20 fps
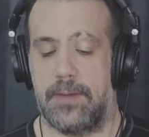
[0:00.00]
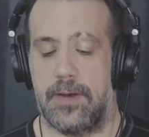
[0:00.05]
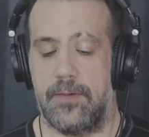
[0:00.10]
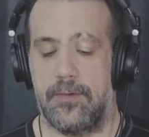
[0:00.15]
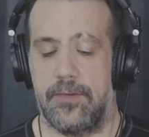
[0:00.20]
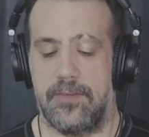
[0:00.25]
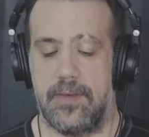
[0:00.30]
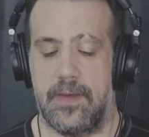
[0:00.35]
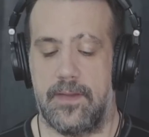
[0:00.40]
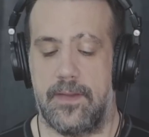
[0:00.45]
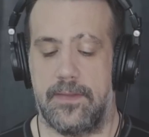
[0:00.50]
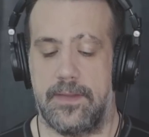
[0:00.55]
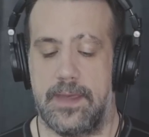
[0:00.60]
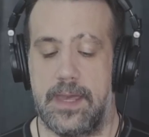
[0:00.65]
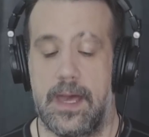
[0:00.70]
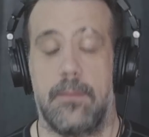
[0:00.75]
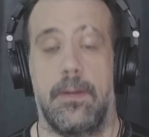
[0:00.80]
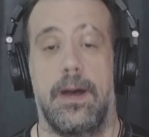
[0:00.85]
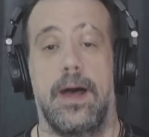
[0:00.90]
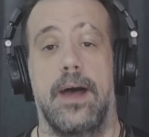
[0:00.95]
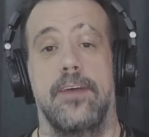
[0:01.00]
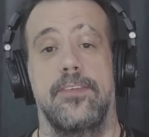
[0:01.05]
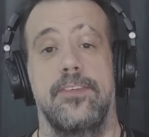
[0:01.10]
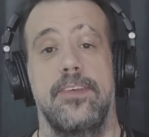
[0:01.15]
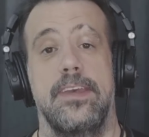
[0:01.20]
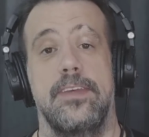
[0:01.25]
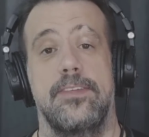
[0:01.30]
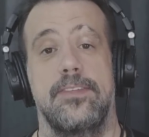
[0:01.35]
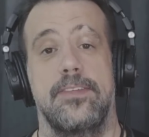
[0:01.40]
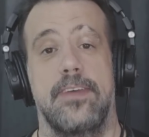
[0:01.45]
I would say that the Yamaha
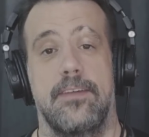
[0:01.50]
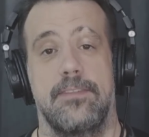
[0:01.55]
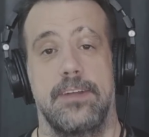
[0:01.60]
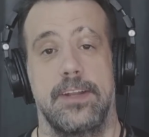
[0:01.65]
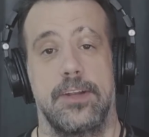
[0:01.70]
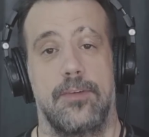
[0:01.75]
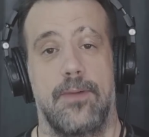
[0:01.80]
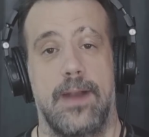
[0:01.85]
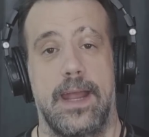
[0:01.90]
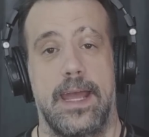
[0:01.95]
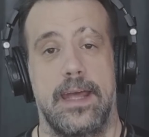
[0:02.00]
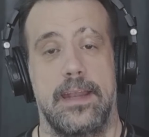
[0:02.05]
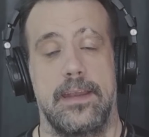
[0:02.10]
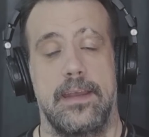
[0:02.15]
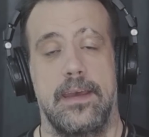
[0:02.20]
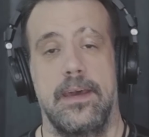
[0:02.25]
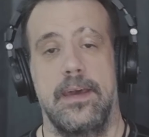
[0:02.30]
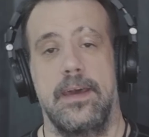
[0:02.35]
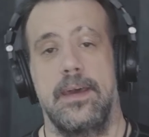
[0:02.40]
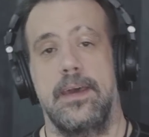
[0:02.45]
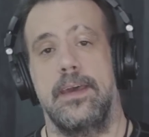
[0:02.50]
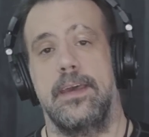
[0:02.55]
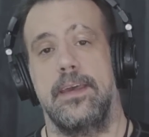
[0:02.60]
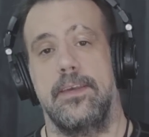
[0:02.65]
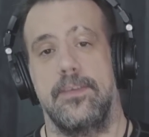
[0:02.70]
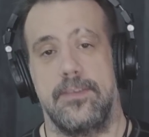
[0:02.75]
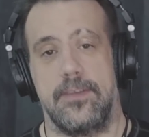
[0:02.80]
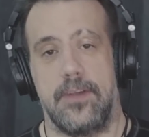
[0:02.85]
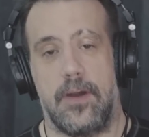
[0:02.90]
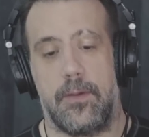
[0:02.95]
C7 Grand
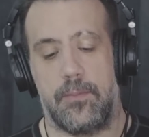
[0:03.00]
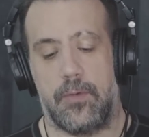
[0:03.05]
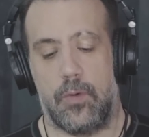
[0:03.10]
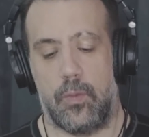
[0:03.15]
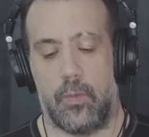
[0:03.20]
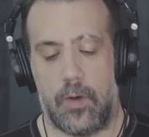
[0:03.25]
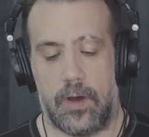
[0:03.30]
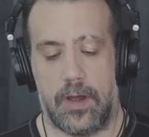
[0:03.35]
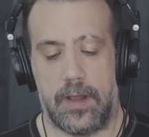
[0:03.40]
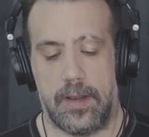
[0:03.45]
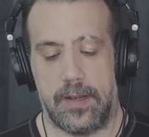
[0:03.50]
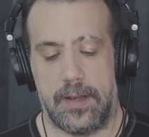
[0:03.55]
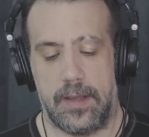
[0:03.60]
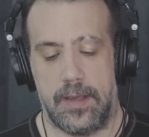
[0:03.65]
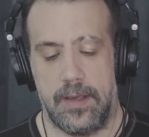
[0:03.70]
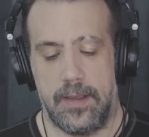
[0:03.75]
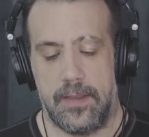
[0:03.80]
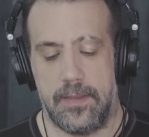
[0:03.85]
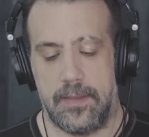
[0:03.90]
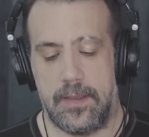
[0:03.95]
is number 1,